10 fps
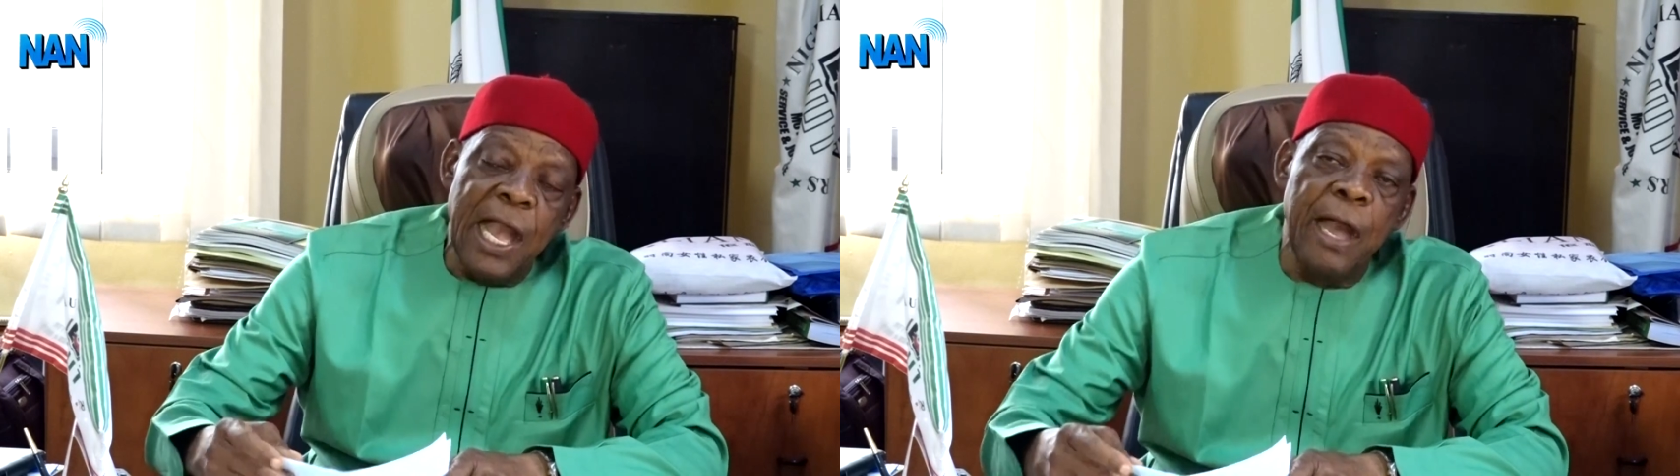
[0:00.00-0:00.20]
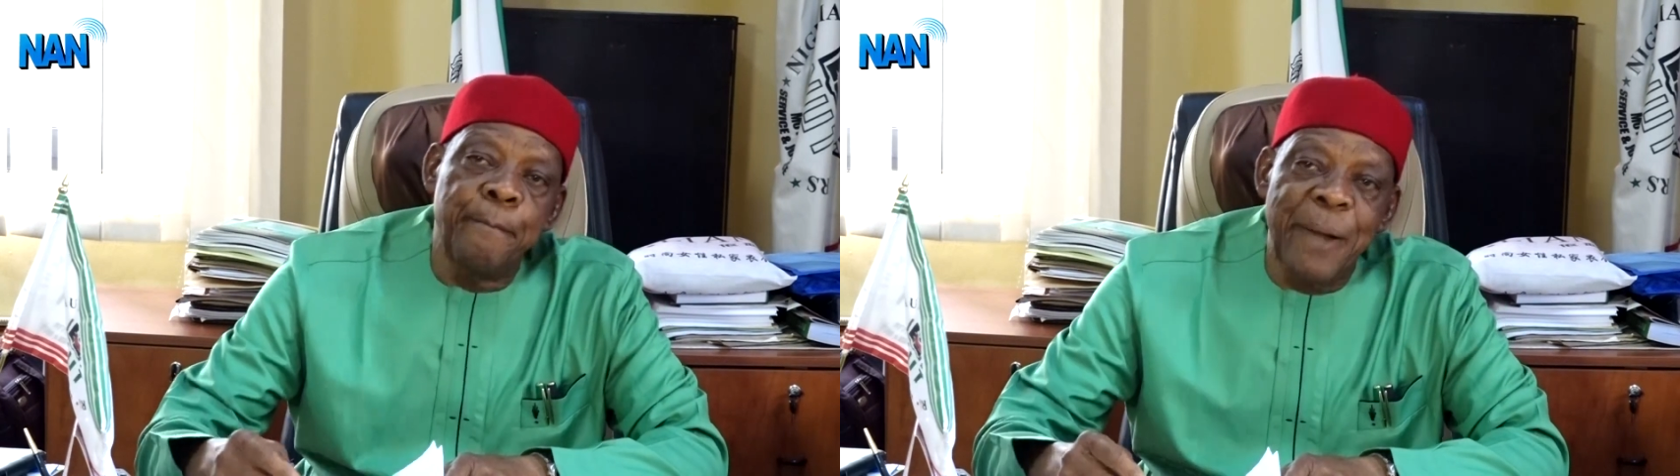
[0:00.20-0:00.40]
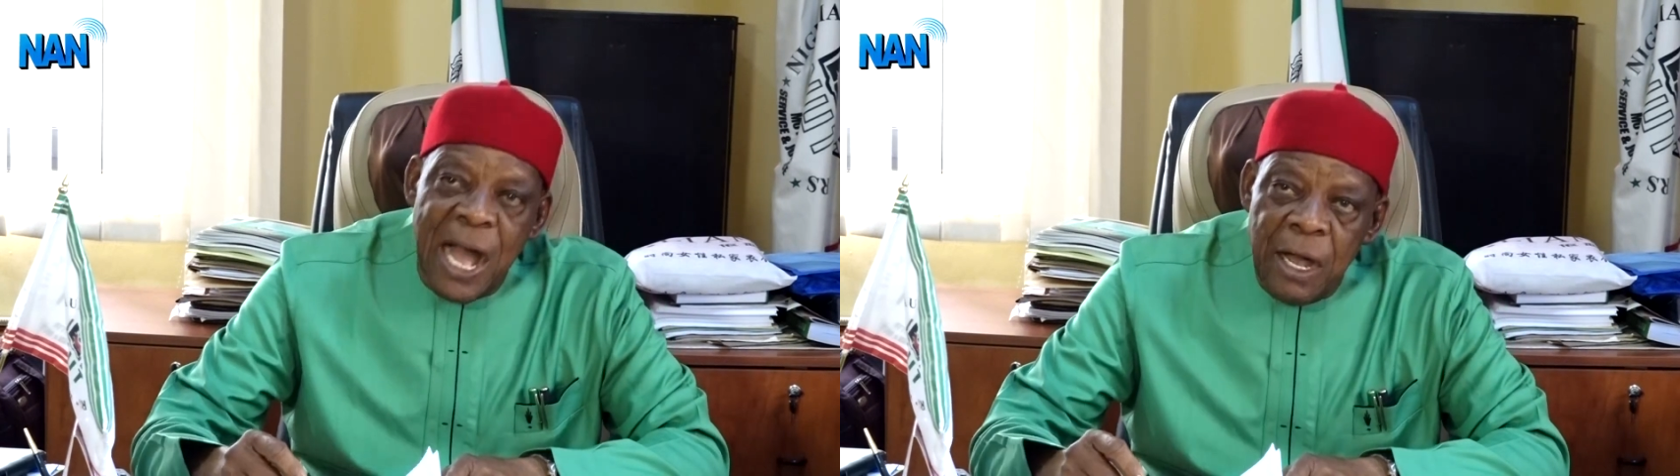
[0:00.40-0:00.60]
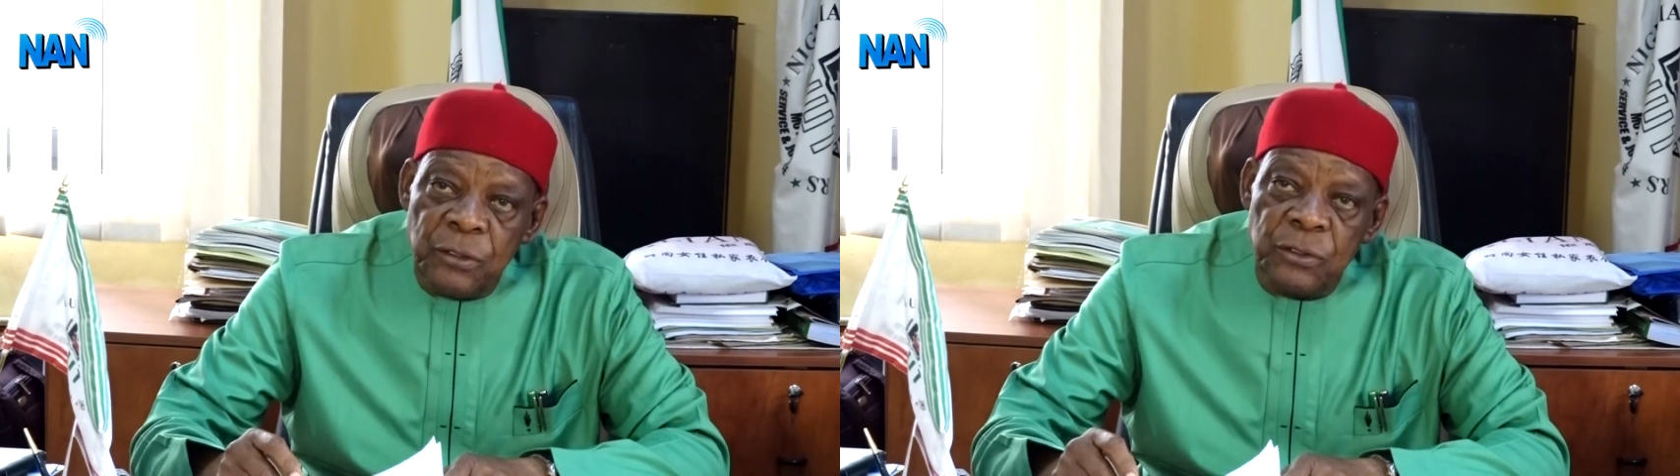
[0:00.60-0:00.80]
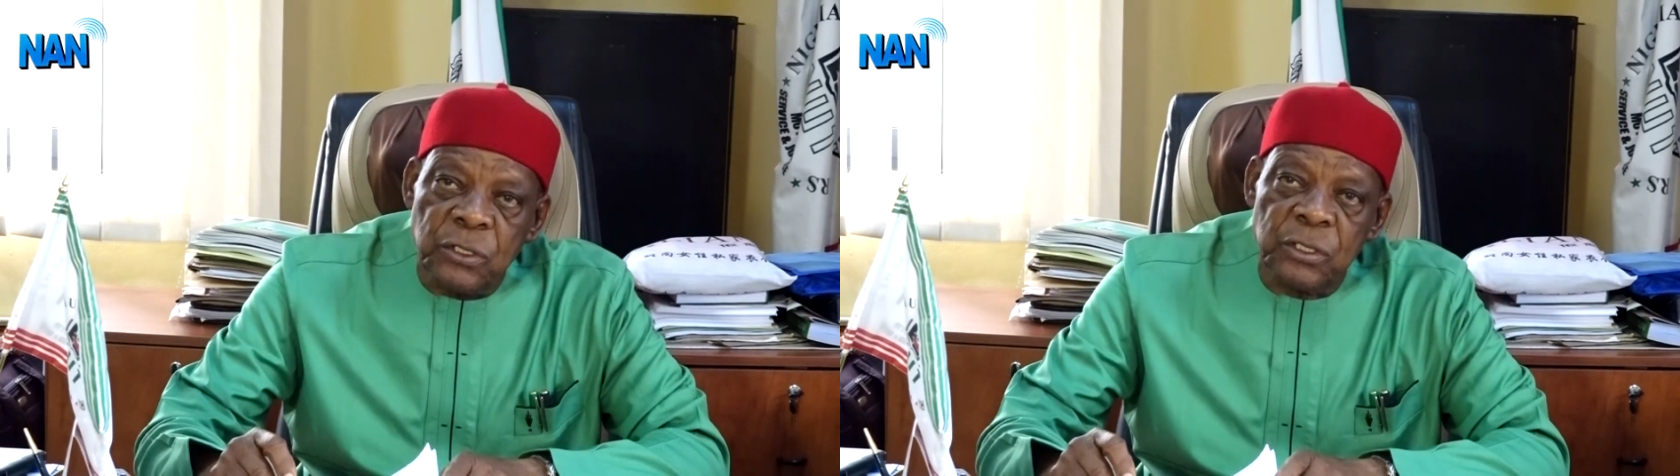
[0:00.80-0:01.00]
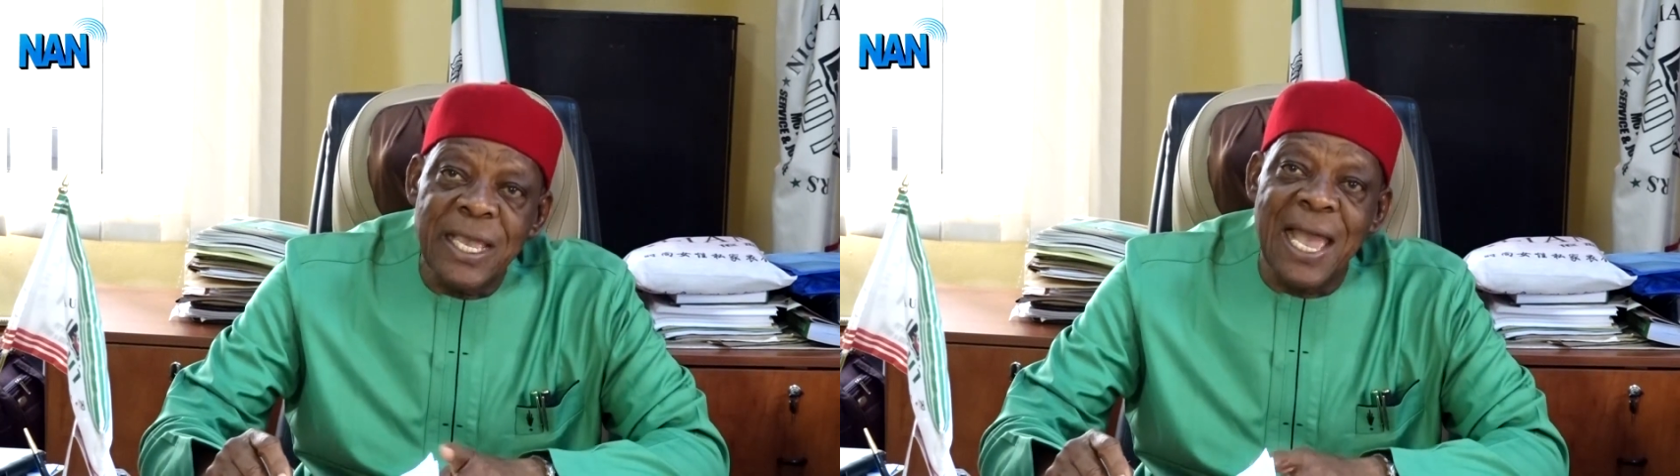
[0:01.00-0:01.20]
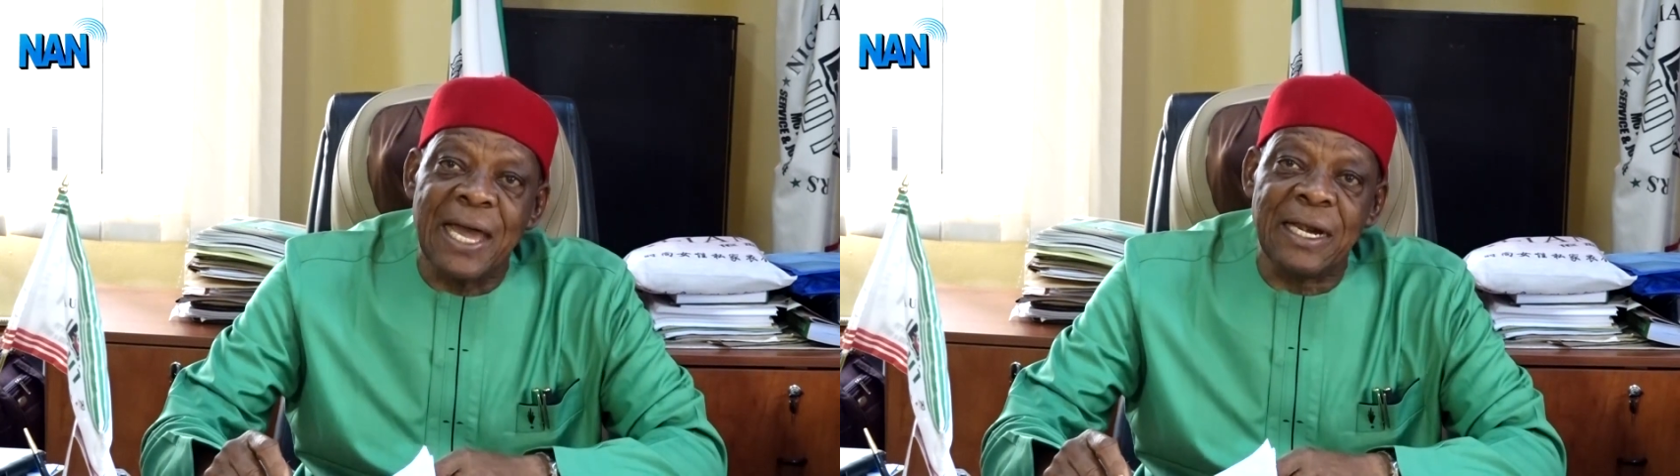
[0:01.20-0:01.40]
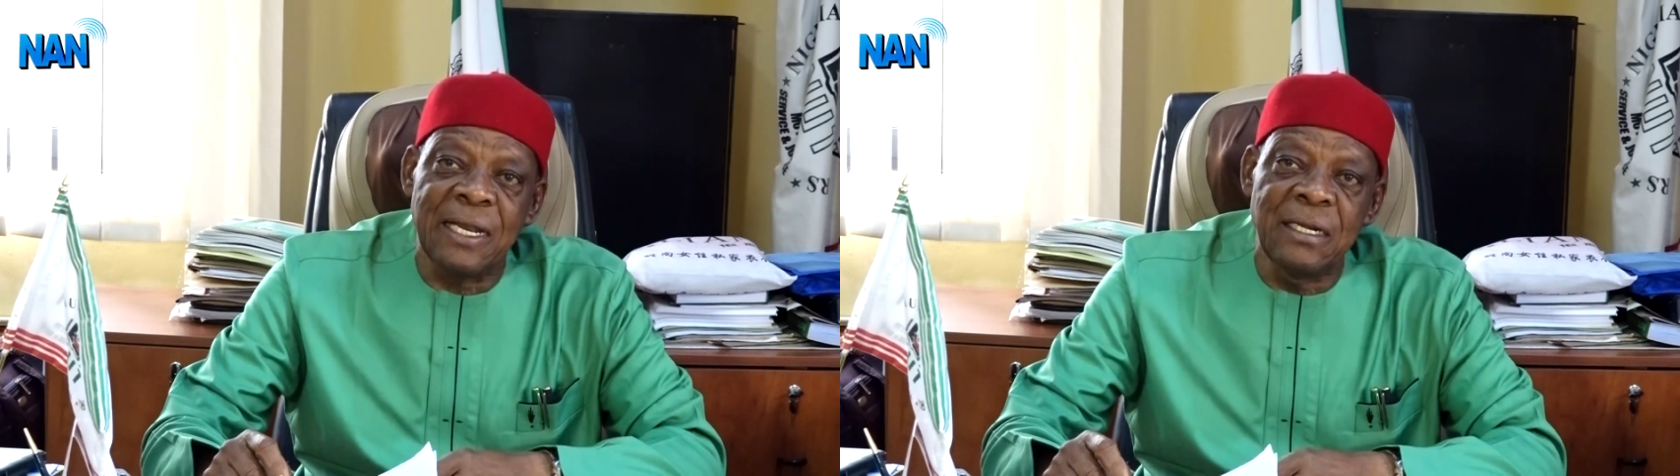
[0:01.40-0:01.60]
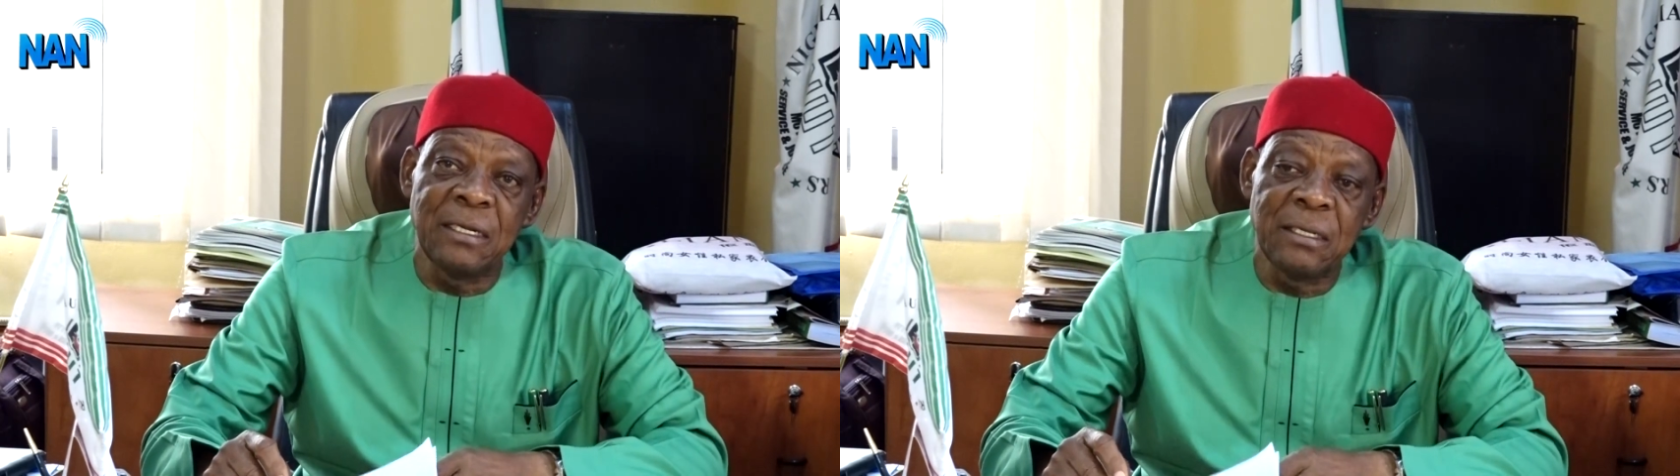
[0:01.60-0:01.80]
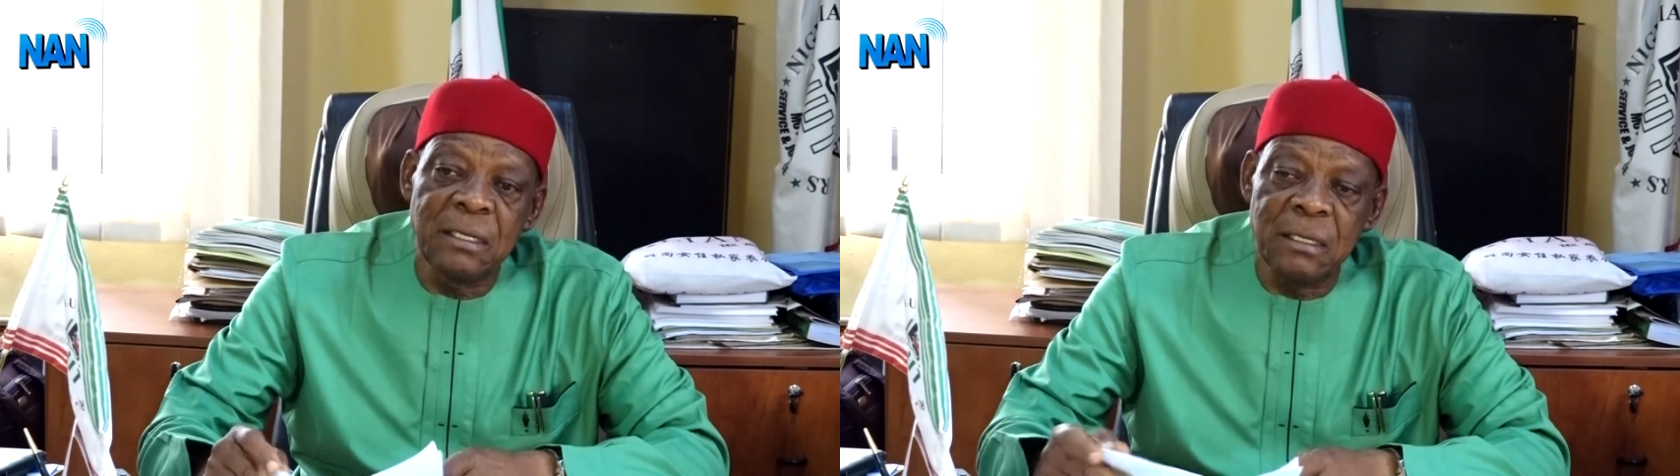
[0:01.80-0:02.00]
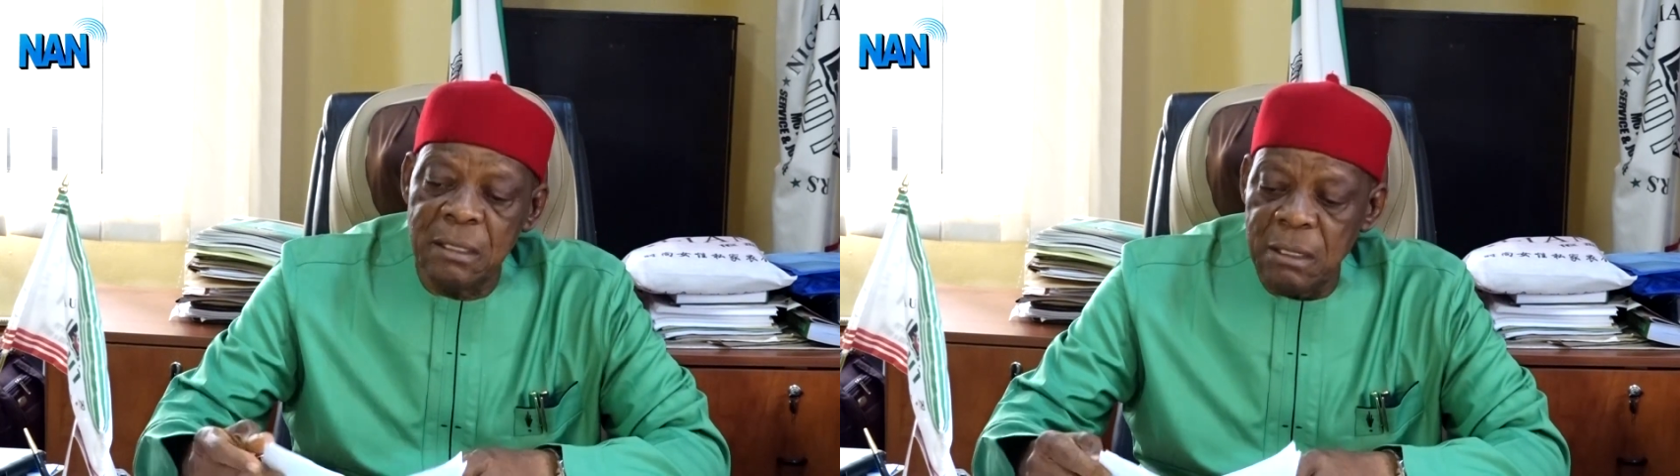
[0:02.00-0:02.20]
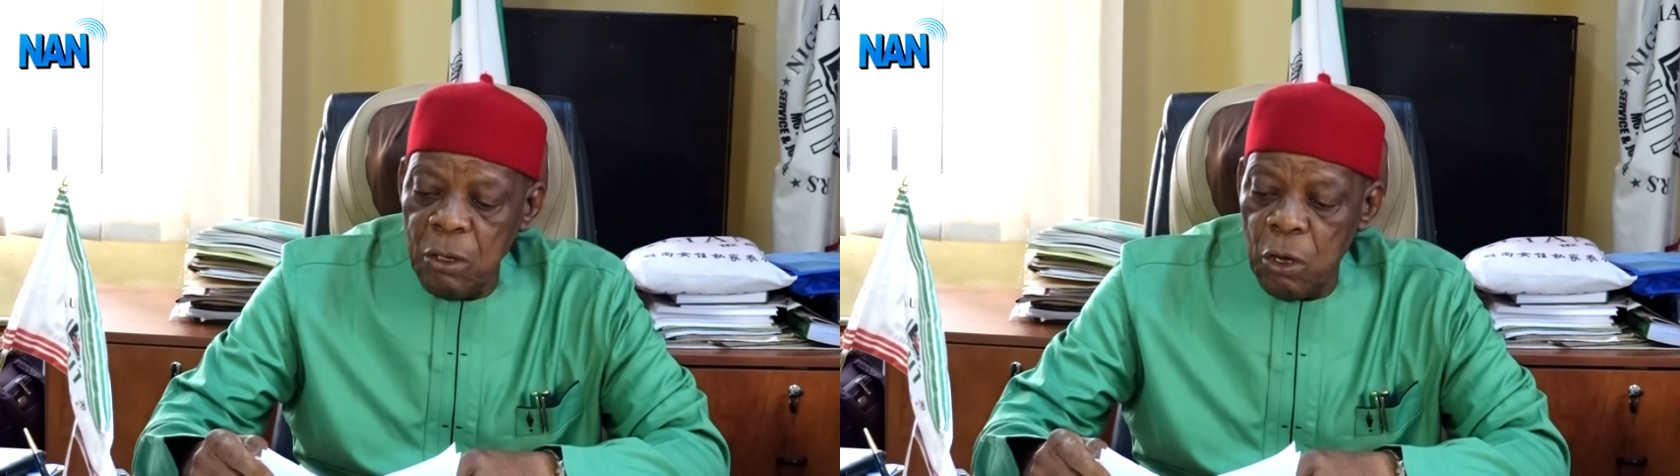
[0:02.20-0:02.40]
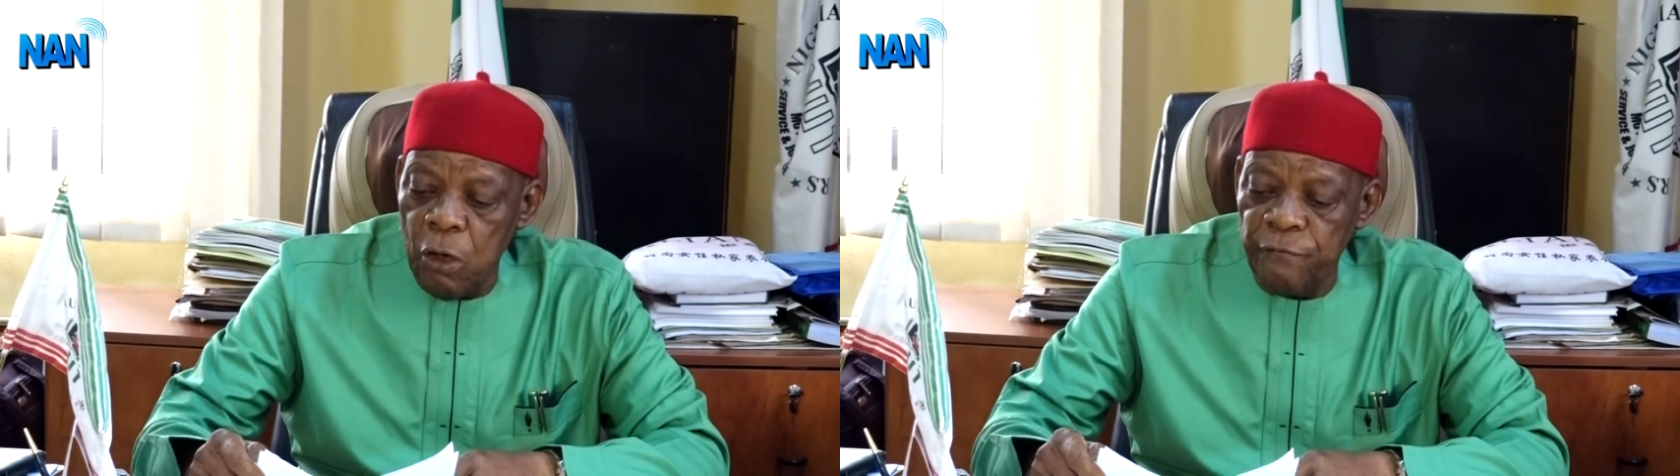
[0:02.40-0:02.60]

He added that NSSEC has